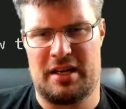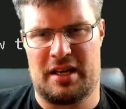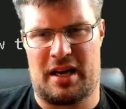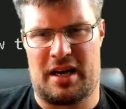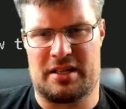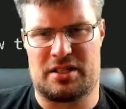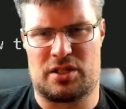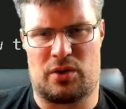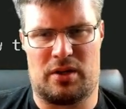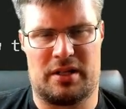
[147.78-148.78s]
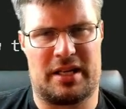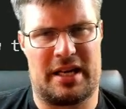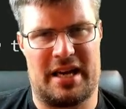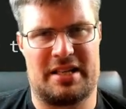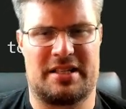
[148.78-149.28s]
I install the
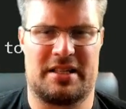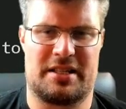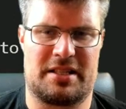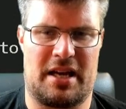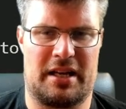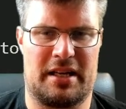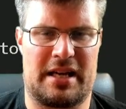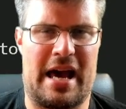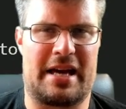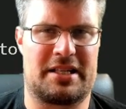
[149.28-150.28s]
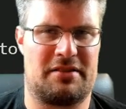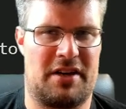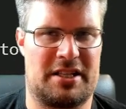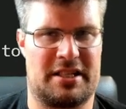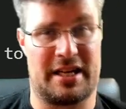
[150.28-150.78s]
latest and
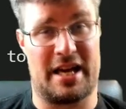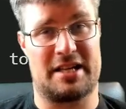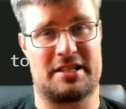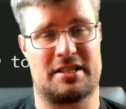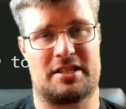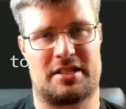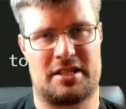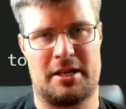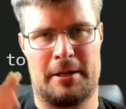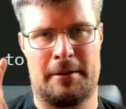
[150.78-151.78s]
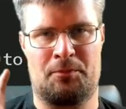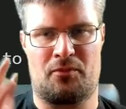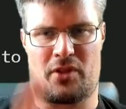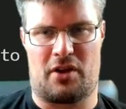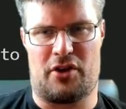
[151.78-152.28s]
activate the latest
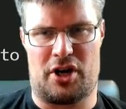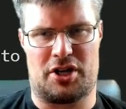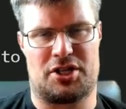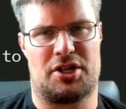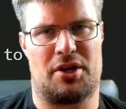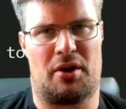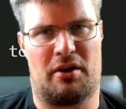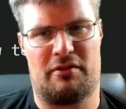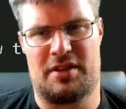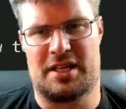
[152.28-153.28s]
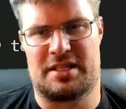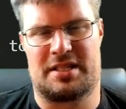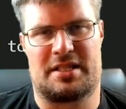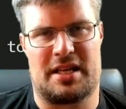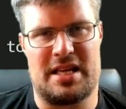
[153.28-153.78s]
version of
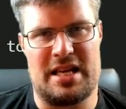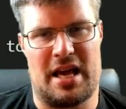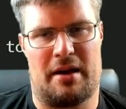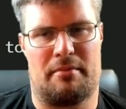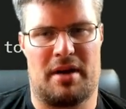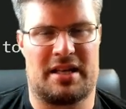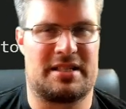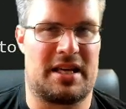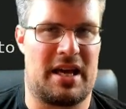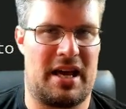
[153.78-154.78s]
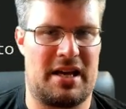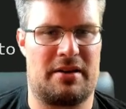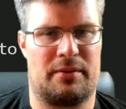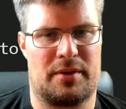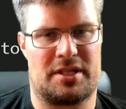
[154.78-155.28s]
this EM
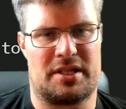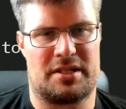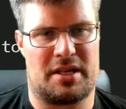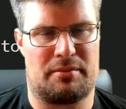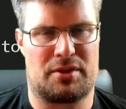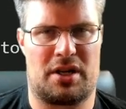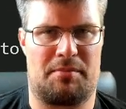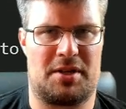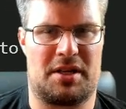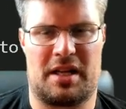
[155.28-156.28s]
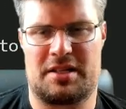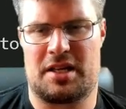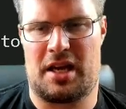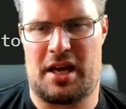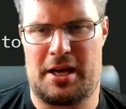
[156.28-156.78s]
SDK, which is the scripting
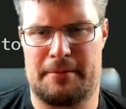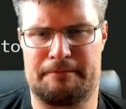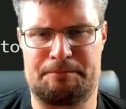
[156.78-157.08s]
SDK.